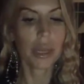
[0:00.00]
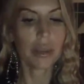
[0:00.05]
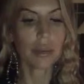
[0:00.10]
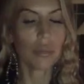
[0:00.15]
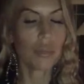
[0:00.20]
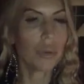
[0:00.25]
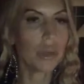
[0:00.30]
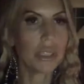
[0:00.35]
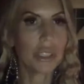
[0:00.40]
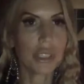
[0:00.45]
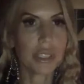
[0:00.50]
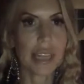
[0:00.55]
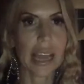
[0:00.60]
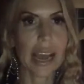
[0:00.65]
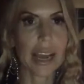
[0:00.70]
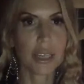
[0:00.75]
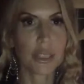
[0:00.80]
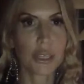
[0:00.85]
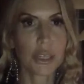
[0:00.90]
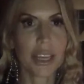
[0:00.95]
We just
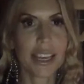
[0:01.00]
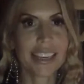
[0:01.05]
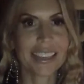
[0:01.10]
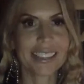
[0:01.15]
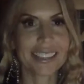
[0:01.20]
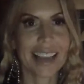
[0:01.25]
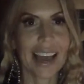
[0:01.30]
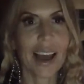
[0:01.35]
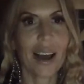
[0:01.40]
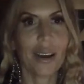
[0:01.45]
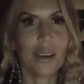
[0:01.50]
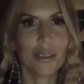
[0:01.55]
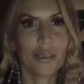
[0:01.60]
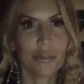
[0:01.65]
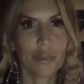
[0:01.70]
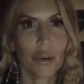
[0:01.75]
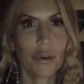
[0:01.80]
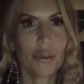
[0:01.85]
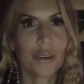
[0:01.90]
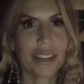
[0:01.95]
hashed things out
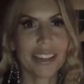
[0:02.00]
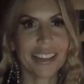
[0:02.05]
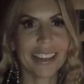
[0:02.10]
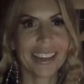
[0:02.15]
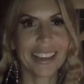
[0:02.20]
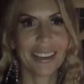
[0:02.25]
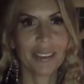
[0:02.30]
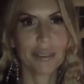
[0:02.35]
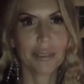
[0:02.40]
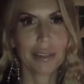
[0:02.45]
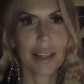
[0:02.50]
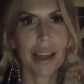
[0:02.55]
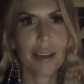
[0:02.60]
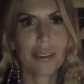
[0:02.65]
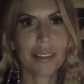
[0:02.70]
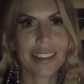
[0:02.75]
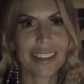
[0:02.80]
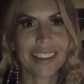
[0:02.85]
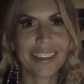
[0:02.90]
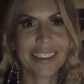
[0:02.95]
vocally,
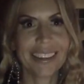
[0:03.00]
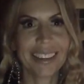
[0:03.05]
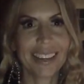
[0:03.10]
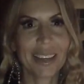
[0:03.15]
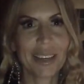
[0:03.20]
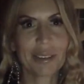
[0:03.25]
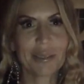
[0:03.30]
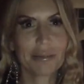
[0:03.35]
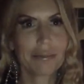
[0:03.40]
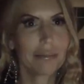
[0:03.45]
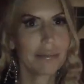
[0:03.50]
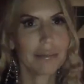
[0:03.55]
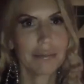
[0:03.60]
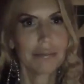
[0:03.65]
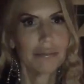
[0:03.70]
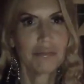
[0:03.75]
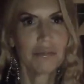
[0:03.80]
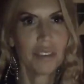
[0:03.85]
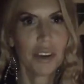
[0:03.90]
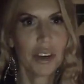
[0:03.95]
loudly, and
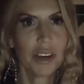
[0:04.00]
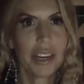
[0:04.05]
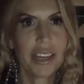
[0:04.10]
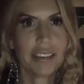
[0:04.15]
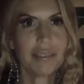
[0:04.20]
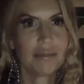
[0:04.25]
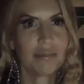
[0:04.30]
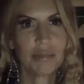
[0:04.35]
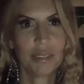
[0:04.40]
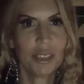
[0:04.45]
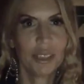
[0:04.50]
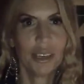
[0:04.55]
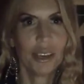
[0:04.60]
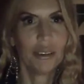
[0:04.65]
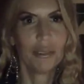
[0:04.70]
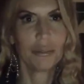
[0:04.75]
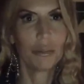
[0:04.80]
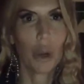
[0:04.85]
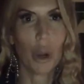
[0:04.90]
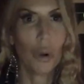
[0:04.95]
very,
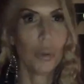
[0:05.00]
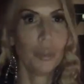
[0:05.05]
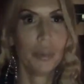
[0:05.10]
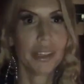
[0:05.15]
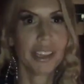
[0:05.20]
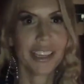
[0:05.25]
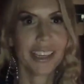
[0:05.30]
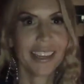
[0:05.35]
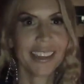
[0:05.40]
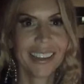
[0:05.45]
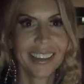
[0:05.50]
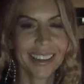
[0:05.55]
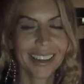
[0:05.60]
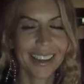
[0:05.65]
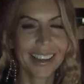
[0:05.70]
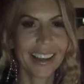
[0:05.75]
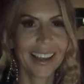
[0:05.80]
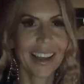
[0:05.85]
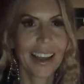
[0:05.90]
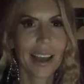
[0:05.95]
openly.
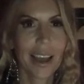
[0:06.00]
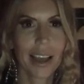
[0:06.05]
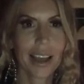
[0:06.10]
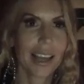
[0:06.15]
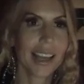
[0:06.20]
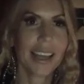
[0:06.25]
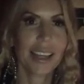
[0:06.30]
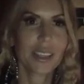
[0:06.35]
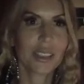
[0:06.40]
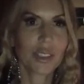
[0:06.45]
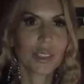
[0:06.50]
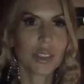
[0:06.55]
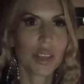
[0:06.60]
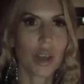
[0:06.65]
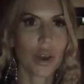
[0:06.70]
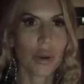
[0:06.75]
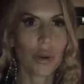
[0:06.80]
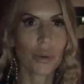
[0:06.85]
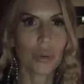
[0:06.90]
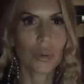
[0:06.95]
And
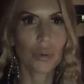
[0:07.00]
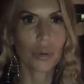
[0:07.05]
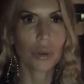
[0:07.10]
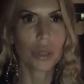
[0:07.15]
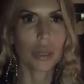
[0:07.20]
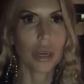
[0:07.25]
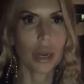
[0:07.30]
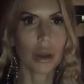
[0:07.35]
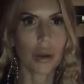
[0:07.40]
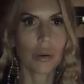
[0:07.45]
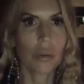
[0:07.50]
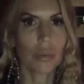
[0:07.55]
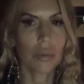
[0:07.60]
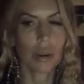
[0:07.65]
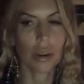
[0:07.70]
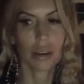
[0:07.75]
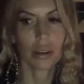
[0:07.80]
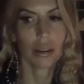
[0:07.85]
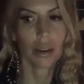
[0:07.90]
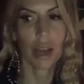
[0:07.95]
so,
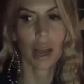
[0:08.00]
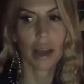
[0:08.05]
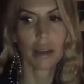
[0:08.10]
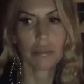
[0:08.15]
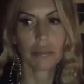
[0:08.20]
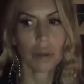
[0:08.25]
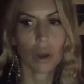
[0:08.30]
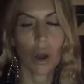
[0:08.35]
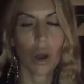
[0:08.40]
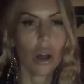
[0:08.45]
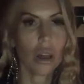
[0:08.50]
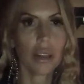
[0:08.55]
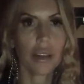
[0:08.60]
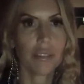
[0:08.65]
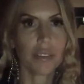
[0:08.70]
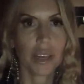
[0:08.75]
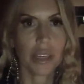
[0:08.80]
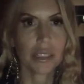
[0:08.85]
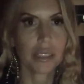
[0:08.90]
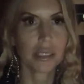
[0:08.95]
all of
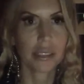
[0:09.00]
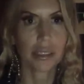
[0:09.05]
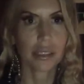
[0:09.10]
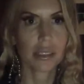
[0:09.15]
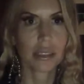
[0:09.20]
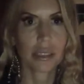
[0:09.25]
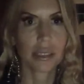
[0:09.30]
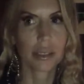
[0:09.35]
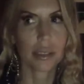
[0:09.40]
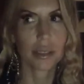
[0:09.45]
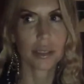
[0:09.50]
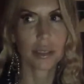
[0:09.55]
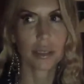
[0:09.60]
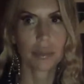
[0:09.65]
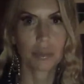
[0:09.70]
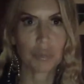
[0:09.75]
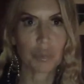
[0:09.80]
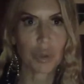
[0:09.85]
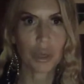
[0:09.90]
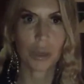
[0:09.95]
us
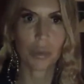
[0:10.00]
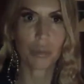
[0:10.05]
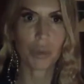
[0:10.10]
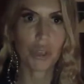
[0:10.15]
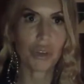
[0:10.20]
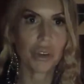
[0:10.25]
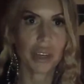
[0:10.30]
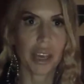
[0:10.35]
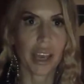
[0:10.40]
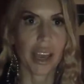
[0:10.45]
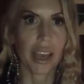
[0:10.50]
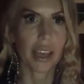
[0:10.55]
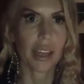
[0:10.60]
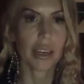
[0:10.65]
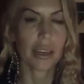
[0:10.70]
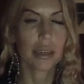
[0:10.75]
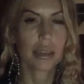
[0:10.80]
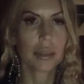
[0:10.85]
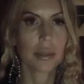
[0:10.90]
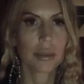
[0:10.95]
communicate